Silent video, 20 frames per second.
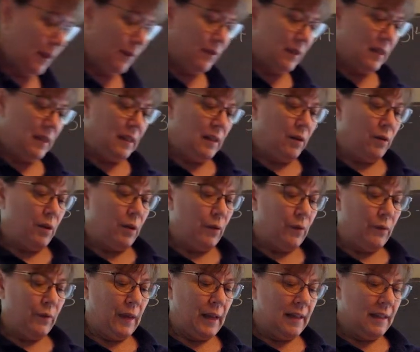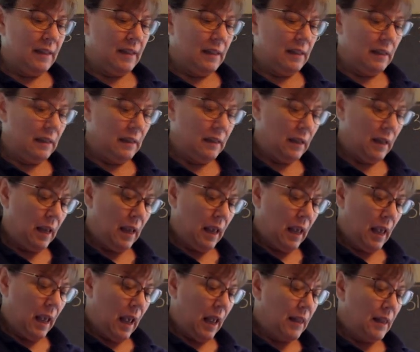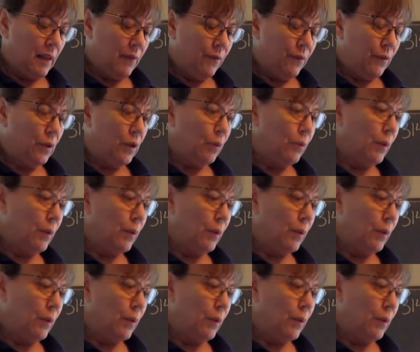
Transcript: have 0 faces. And then for the